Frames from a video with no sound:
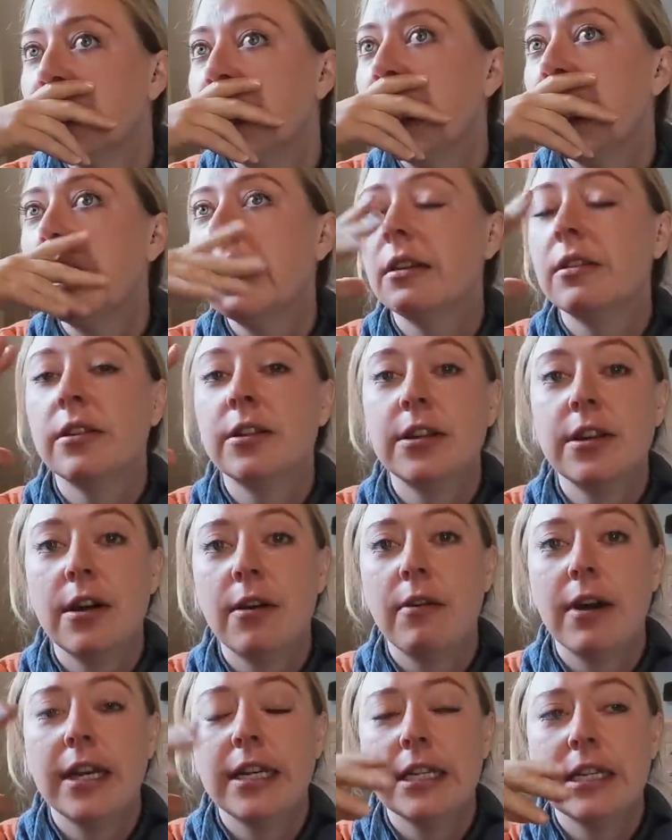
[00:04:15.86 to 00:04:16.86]
I had
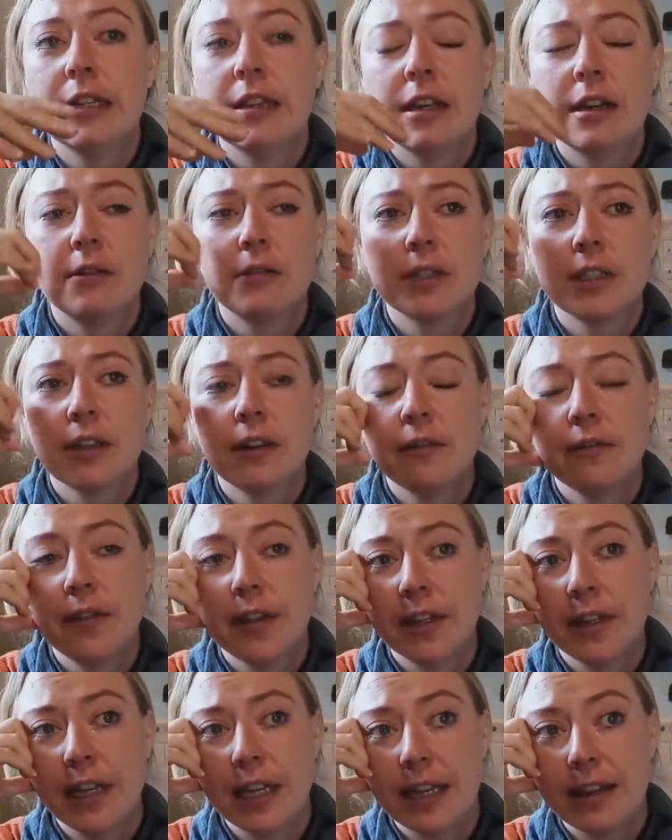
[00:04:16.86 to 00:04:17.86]
no idea that I was gonna
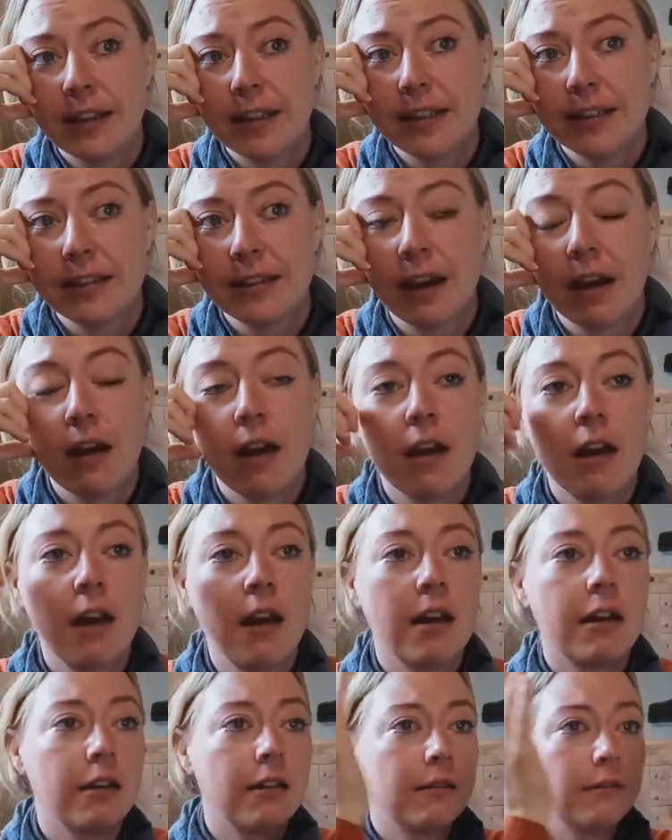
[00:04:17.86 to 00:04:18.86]
feel like this.
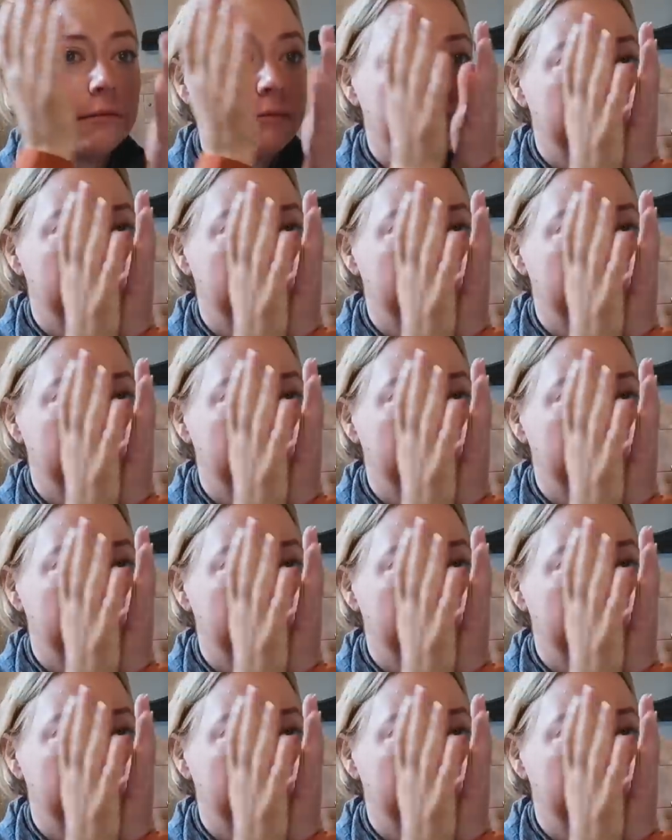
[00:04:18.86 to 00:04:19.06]
It